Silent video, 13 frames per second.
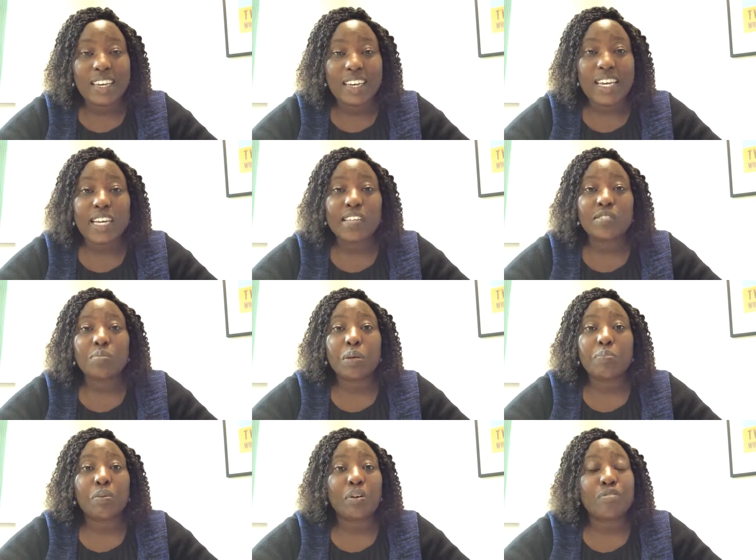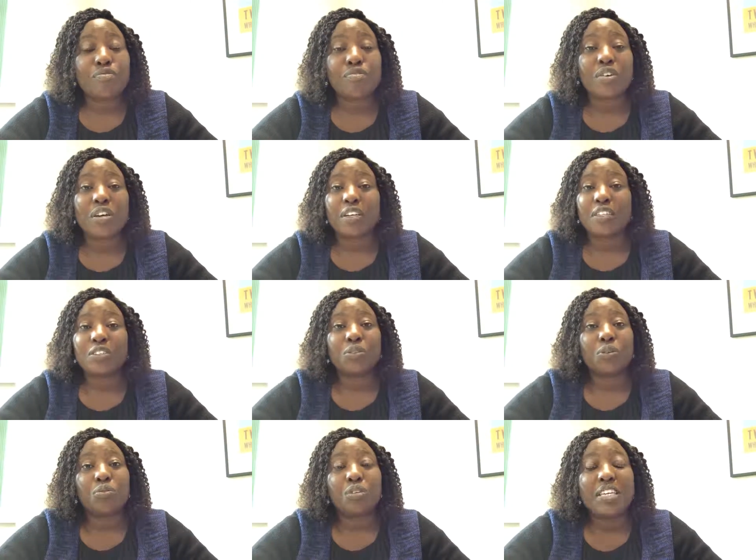He gives people, you
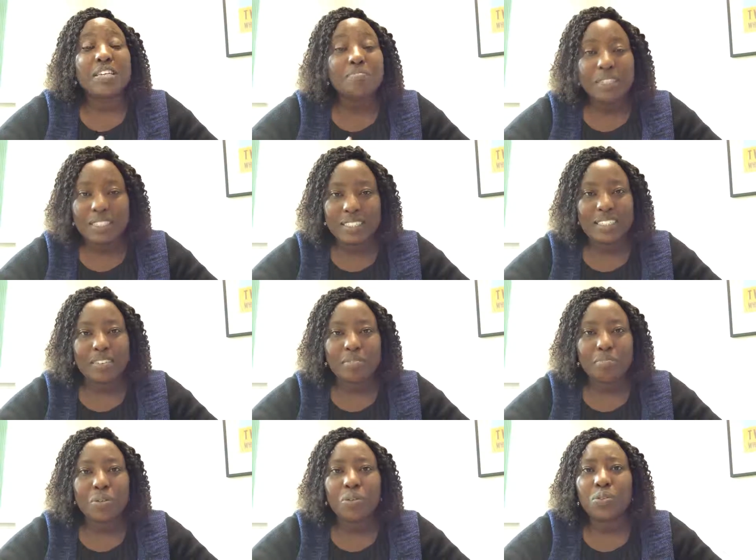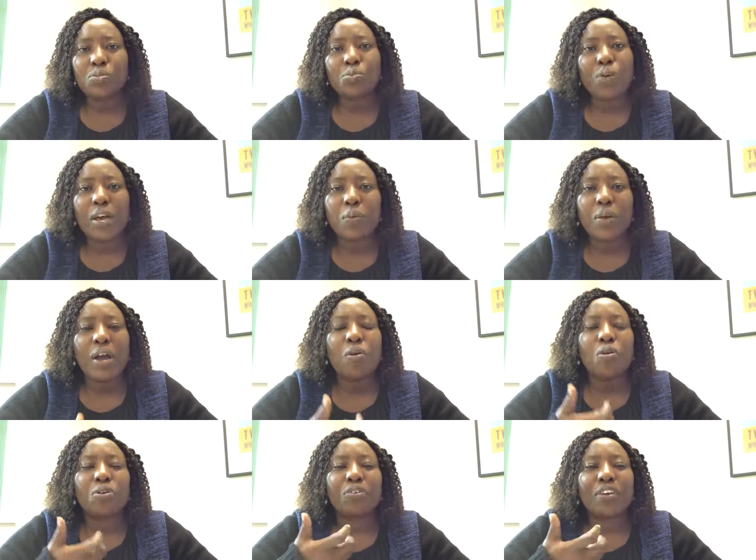know, liberty because why? We are
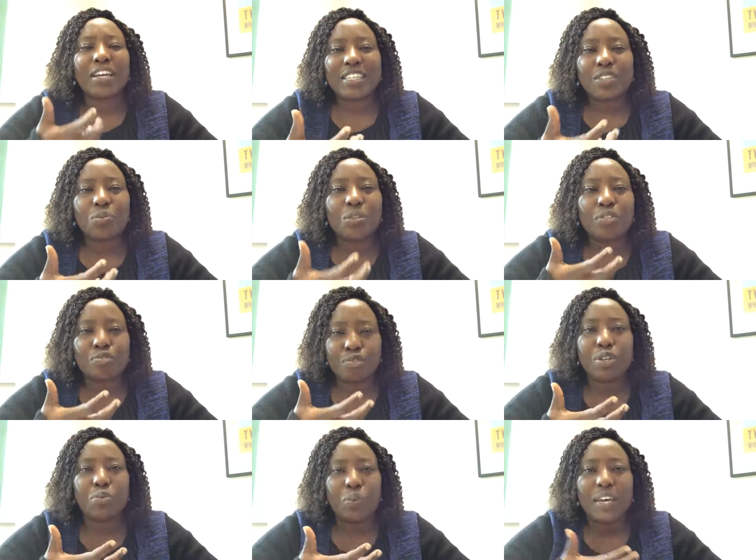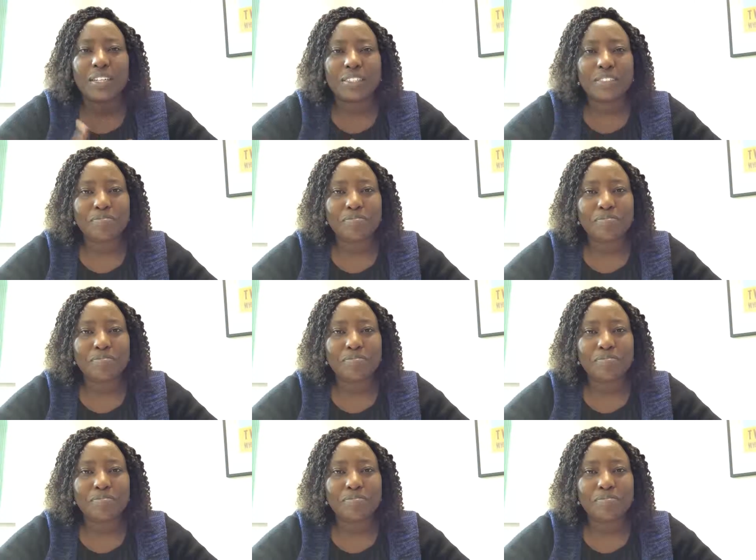all created with a free will.